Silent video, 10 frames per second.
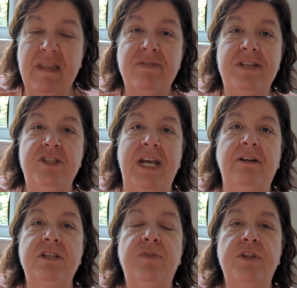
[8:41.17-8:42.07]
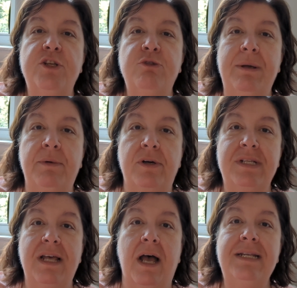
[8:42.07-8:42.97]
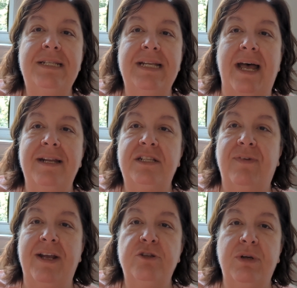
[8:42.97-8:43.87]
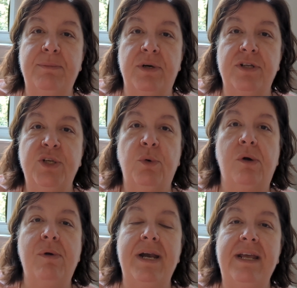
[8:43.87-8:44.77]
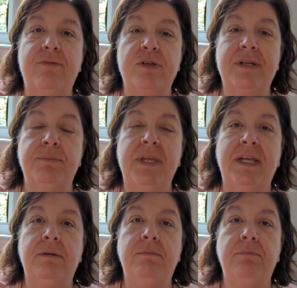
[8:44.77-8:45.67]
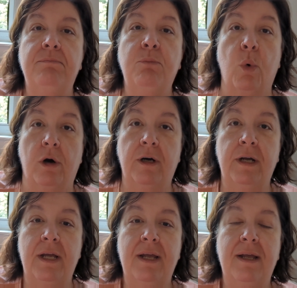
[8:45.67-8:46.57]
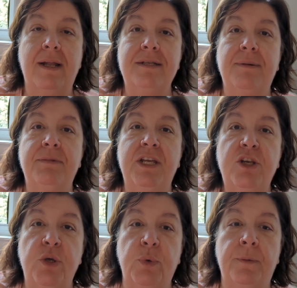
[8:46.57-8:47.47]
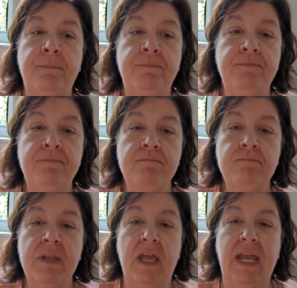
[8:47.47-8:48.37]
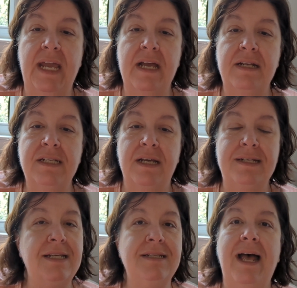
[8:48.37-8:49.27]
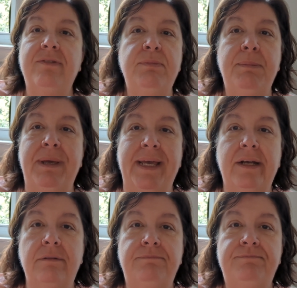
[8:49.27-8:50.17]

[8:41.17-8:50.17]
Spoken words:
This channel is for the dreamers, the unsatisfied dreamers who are ready for something more and something new. And it doesn't have to be big.